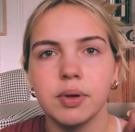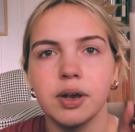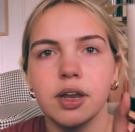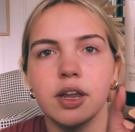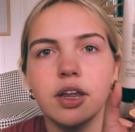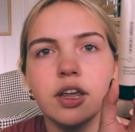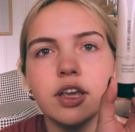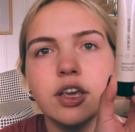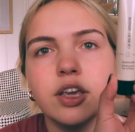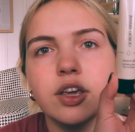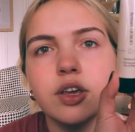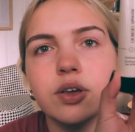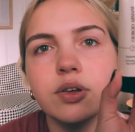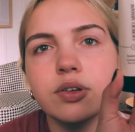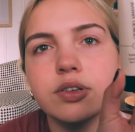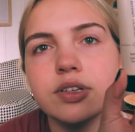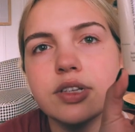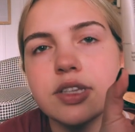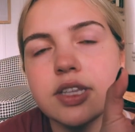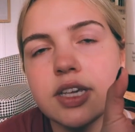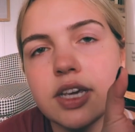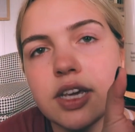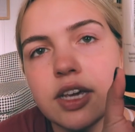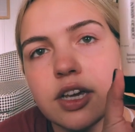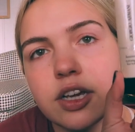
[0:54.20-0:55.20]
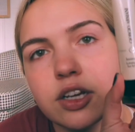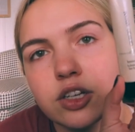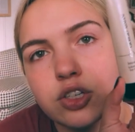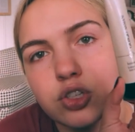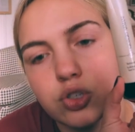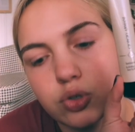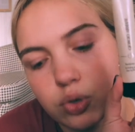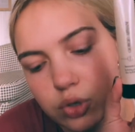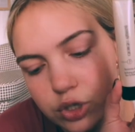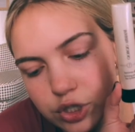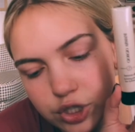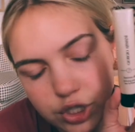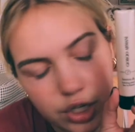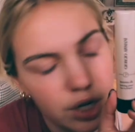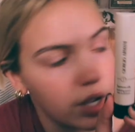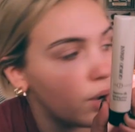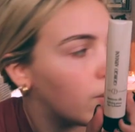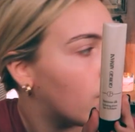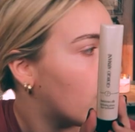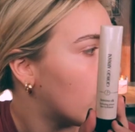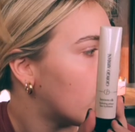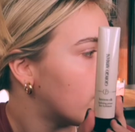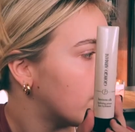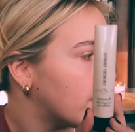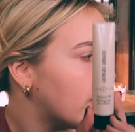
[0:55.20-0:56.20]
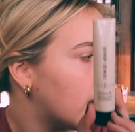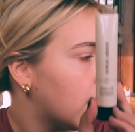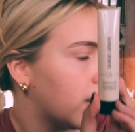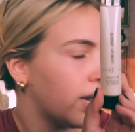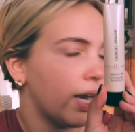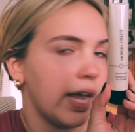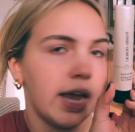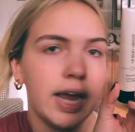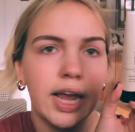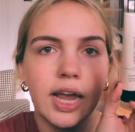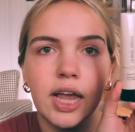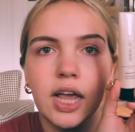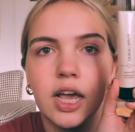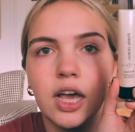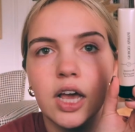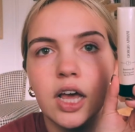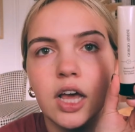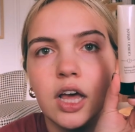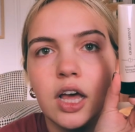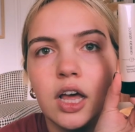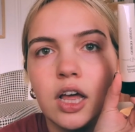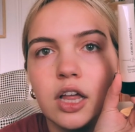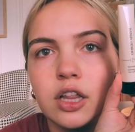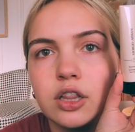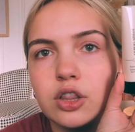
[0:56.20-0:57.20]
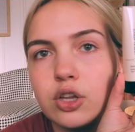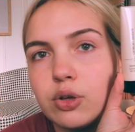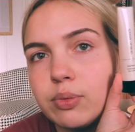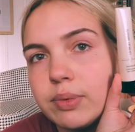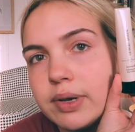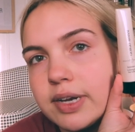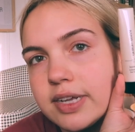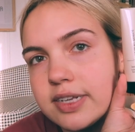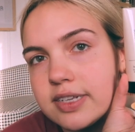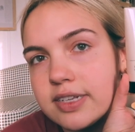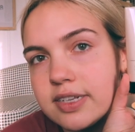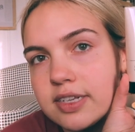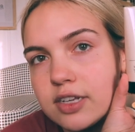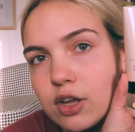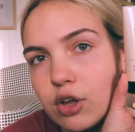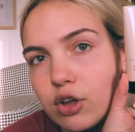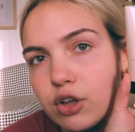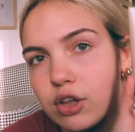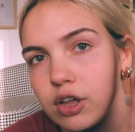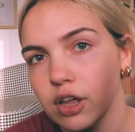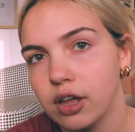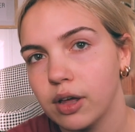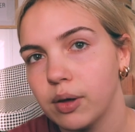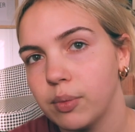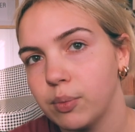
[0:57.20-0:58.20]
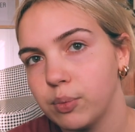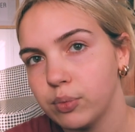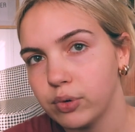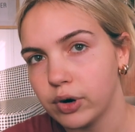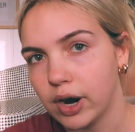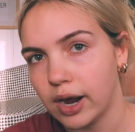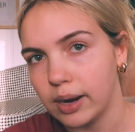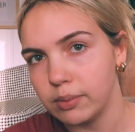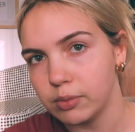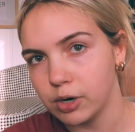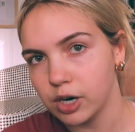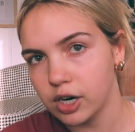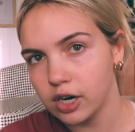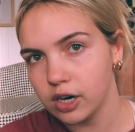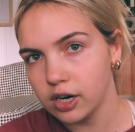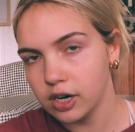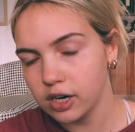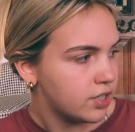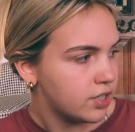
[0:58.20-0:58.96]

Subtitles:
gonna use the Giorgio Armani Luminous Silk Primer.